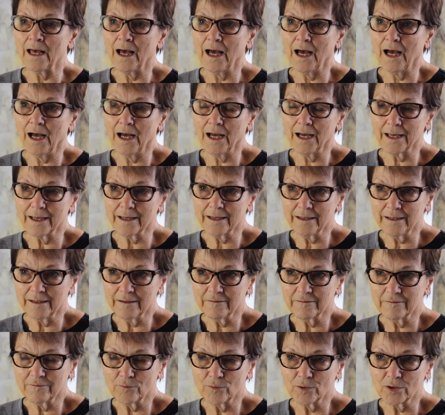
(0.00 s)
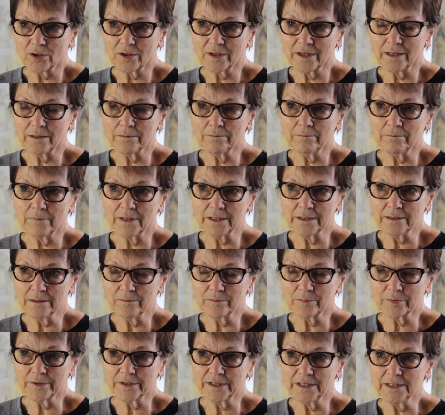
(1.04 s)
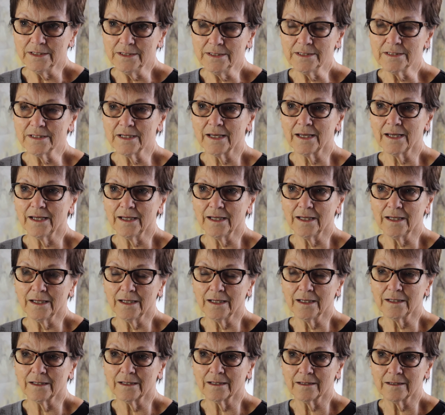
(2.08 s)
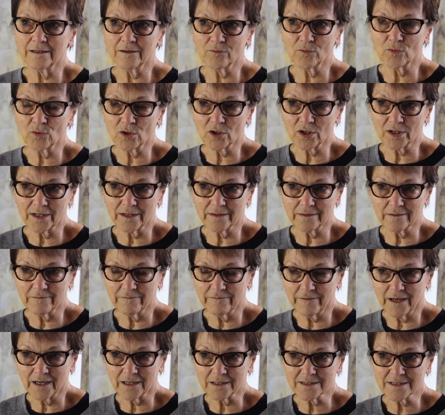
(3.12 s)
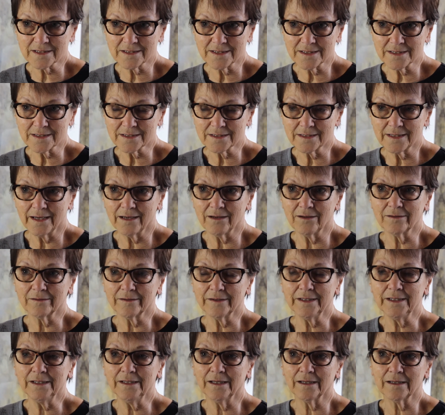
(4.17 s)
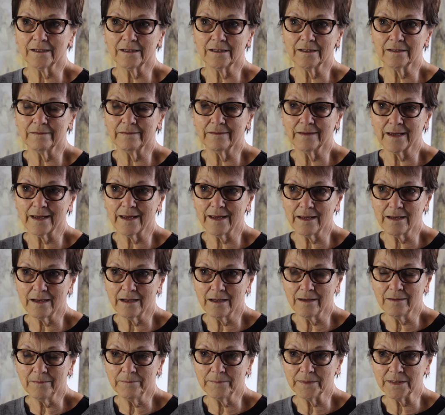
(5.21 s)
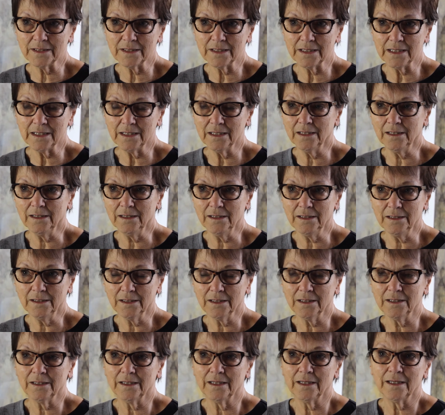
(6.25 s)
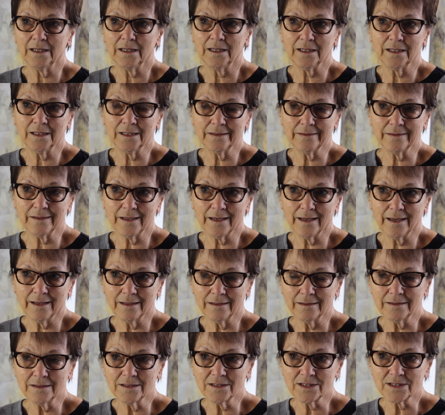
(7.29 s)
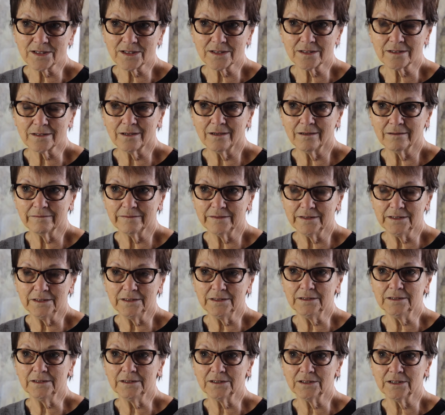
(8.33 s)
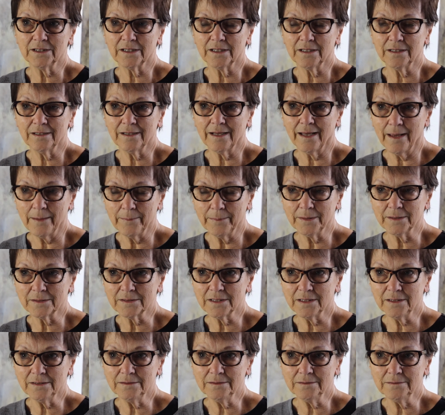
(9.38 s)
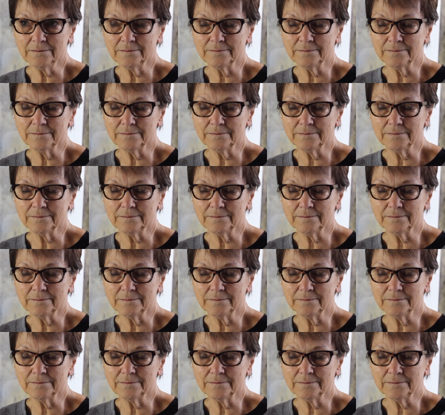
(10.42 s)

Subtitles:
I have work at Mud and Print, and I have work at the Foxley's Gallery, and the Hang Up in Neenah, and the Atlas Coffee in Appleton.